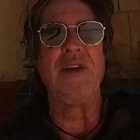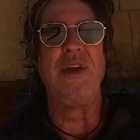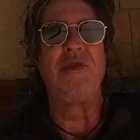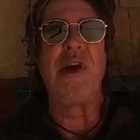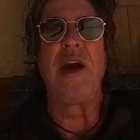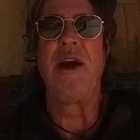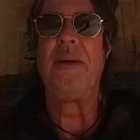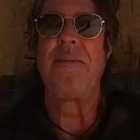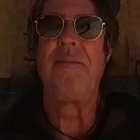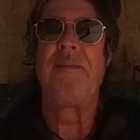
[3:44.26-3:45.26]
Active Track.
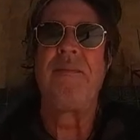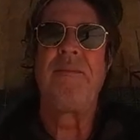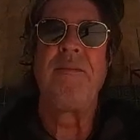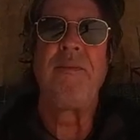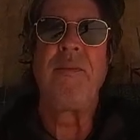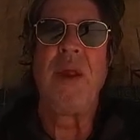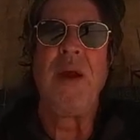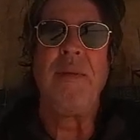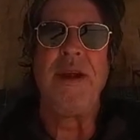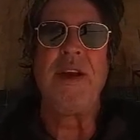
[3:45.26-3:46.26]

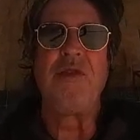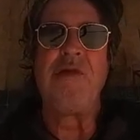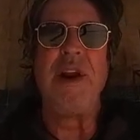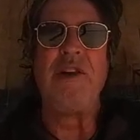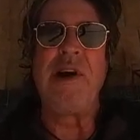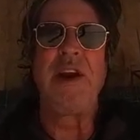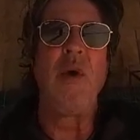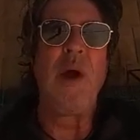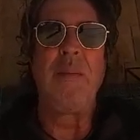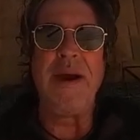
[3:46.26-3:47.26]
But it does really track you well,